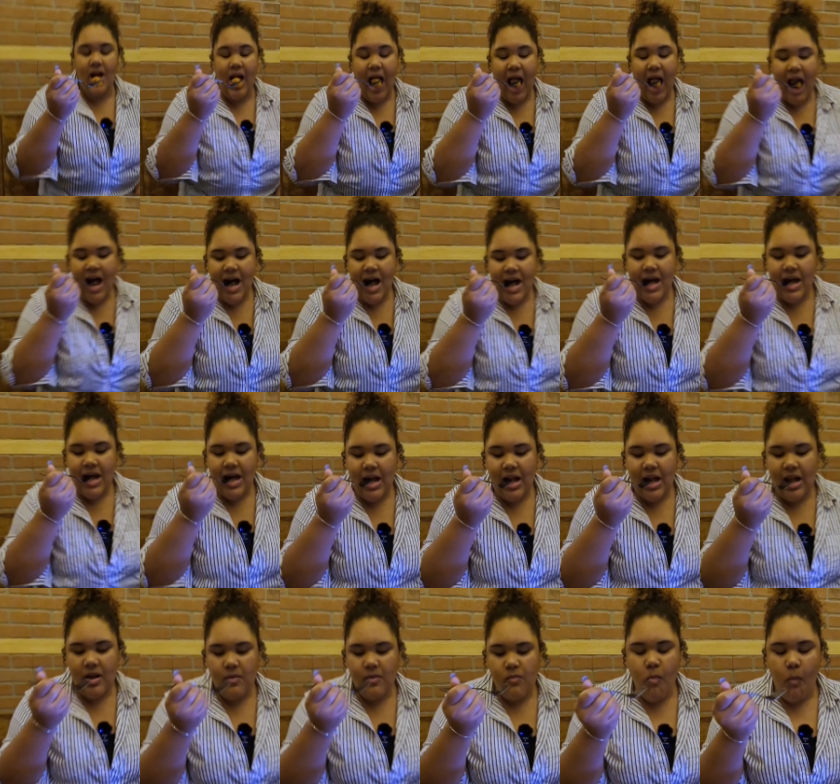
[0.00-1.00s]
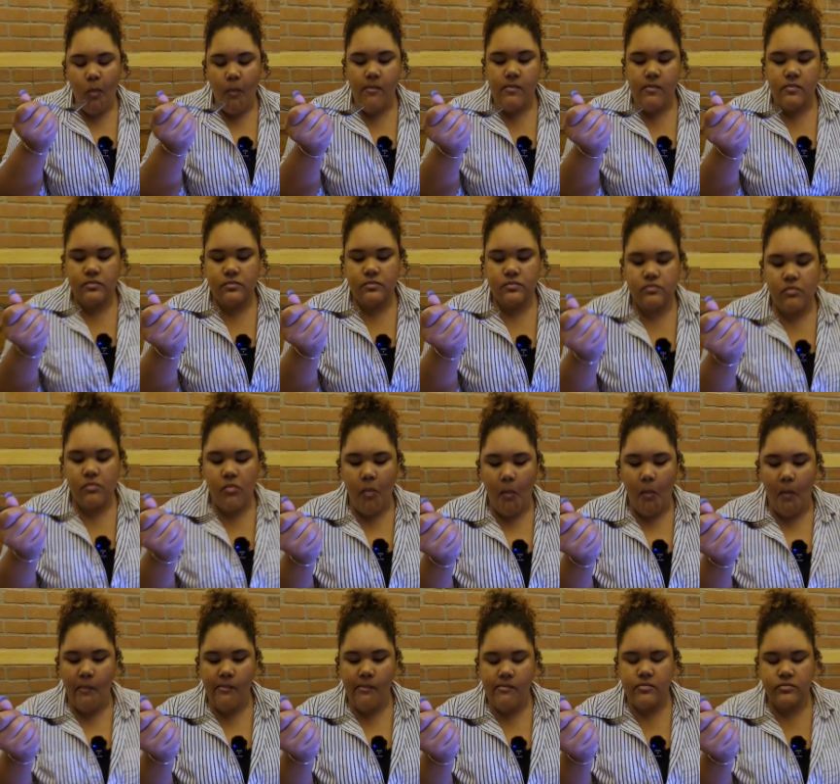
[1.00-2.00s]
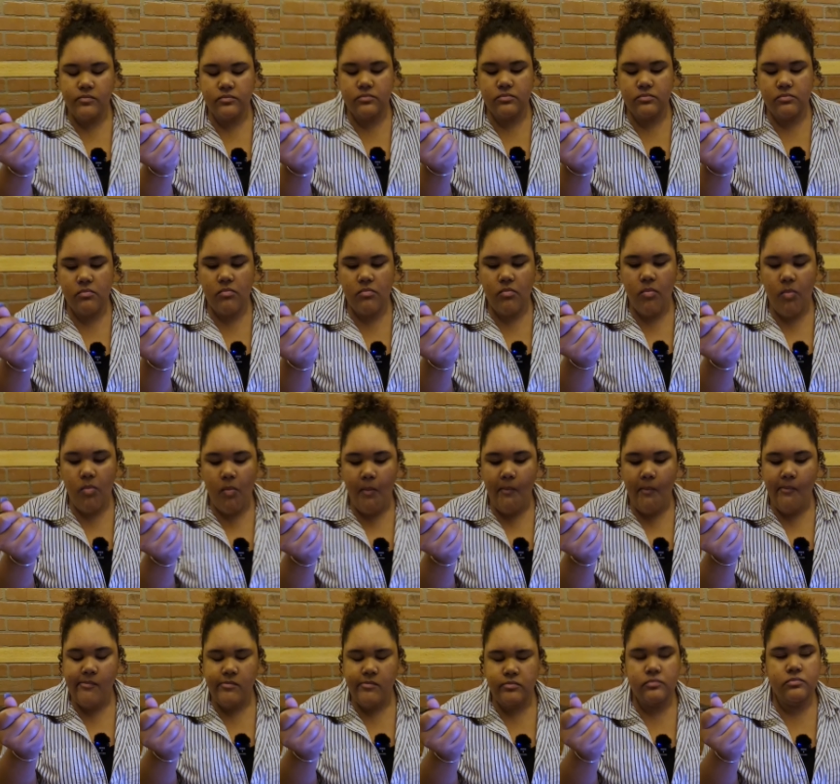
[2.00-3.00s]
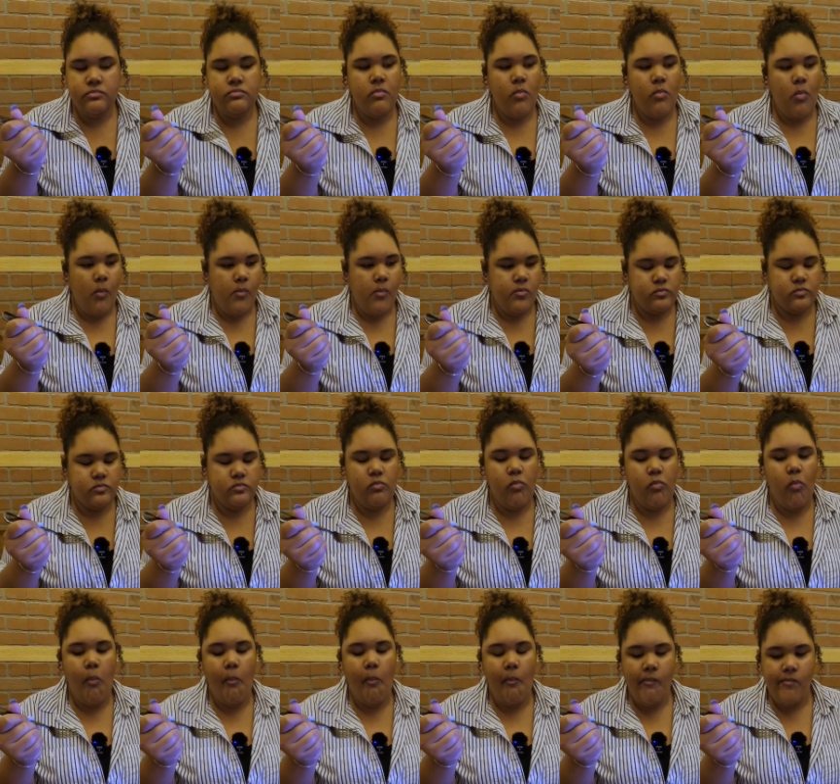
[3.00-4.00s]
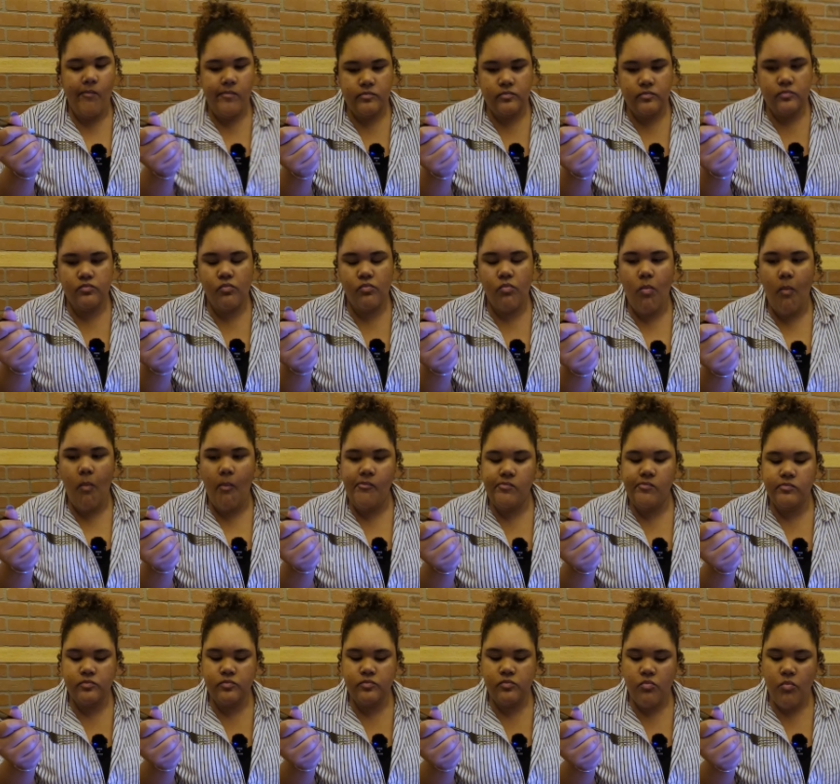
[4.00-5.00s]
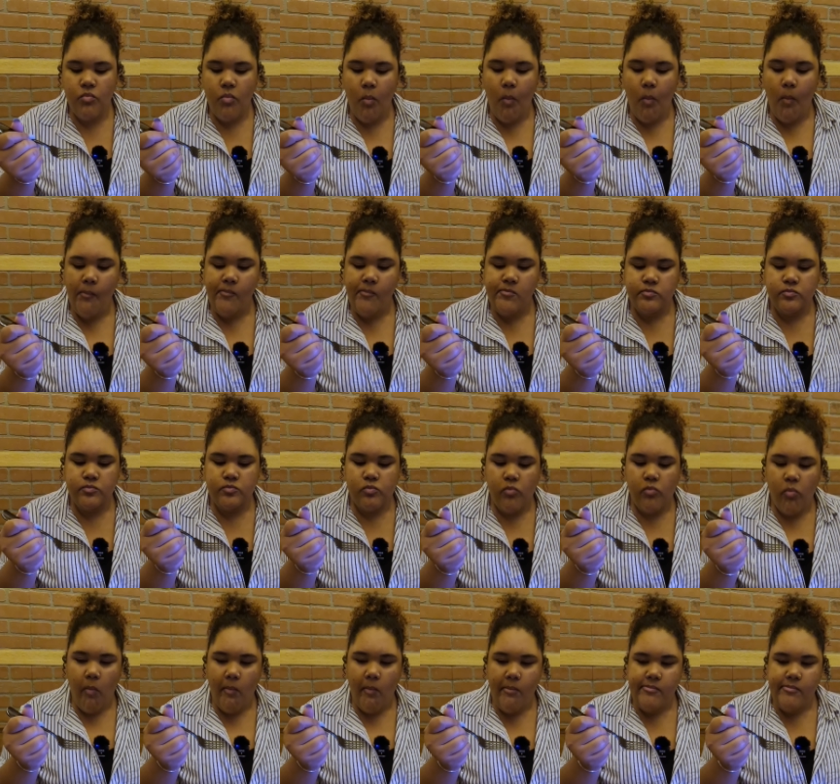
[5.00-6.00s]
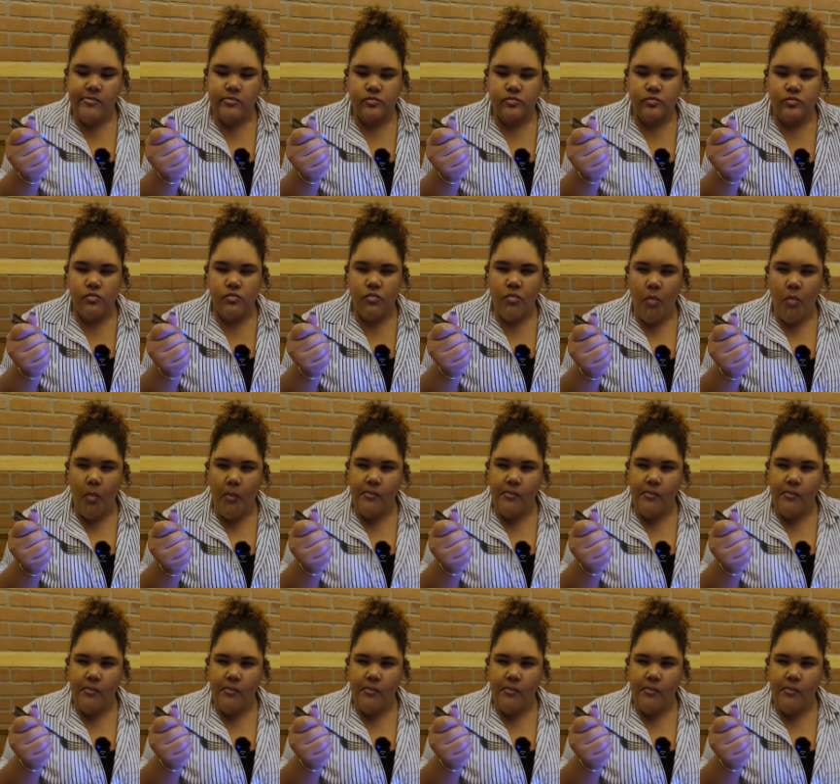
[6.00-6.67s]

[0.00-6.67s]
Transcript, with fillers: Spicy chicken. All right, talk to us about that. When you, is it spicy or they just got the name on the menu spicy?